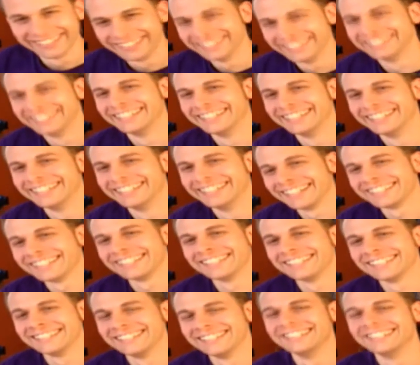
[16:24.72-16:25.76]
zombies,
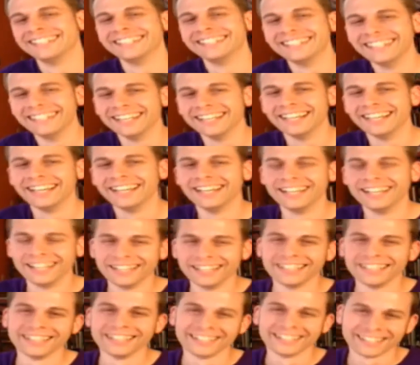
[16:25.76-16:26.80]
which...
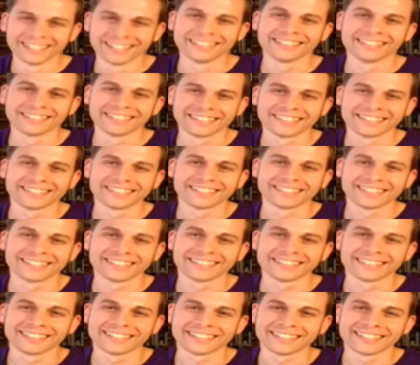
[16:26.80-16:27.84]
Oh, man, and it's
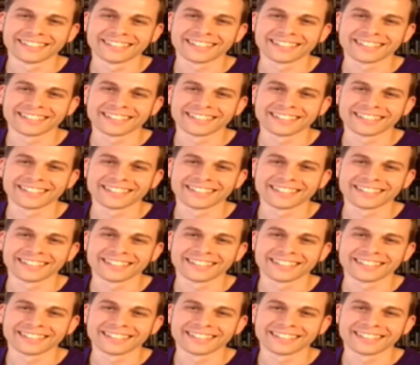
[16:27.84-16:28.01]
all,